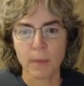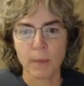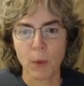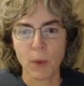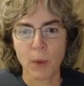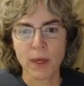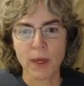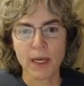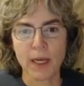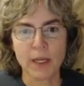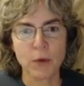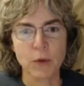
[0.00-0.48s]
but
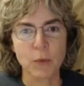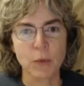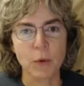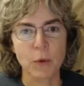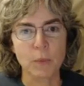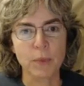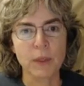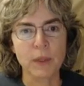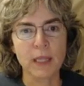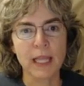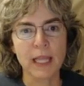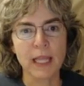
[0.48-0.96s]
we need to
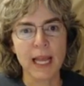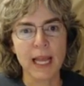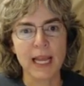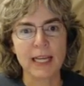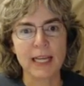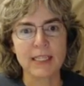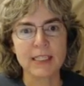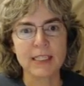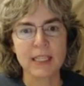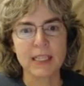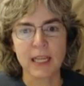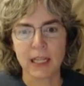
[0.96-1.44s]

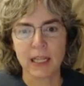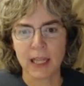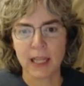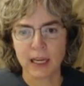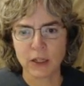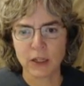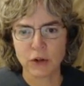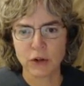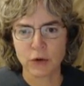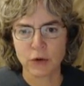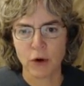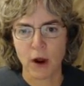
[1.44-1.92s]
replace the
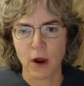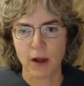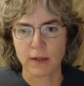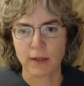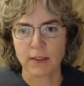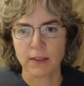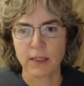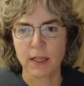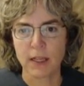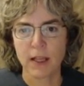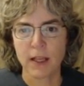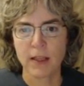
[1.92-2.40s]

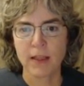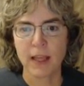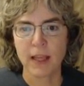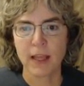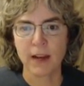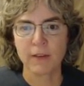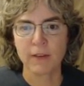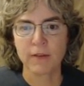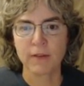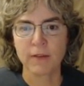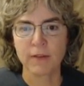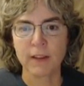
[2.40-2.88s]
electrons that
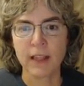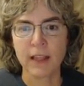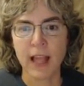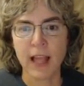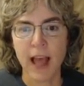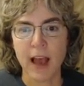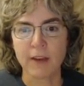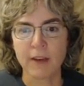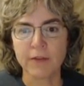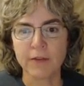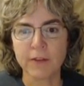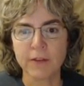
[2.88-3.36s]
have
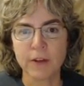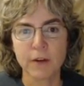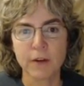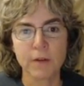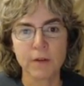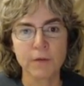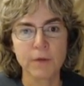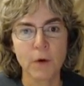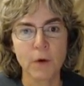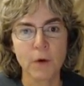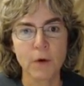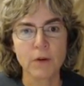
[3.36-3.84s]
left
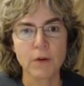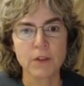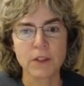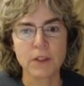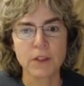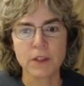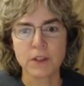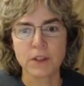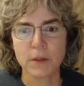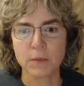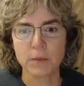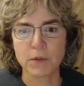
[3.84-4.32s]

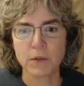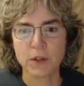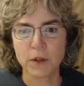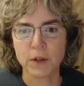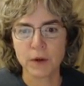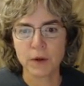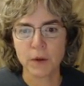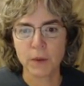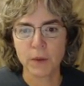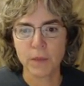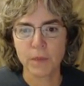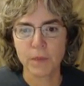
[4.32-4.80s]
photosystem
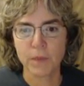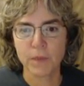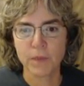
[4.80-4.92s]
2.